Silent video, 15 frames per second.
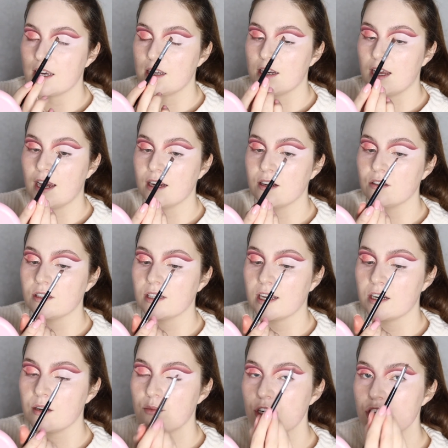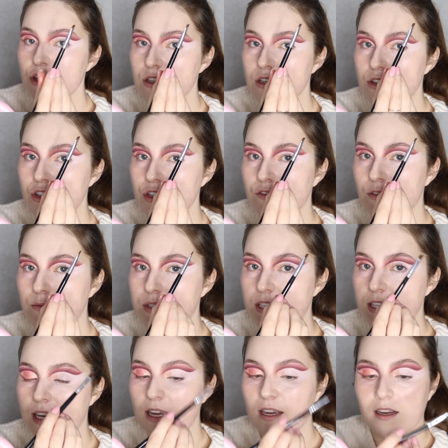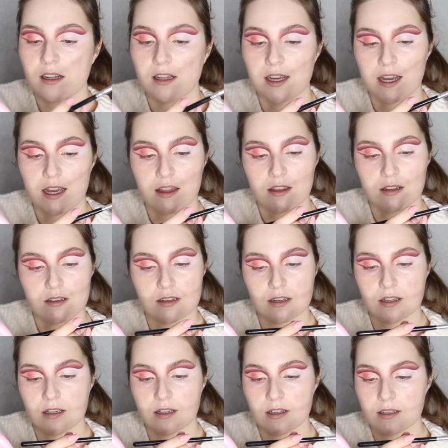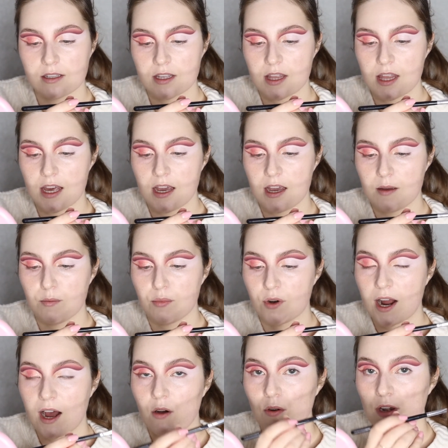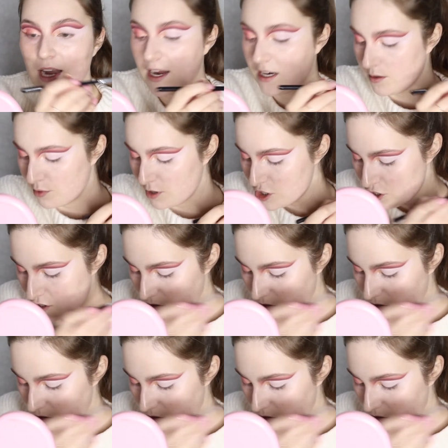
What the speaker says: an angled liner brush. This is just from CALA. This is their brow liner brush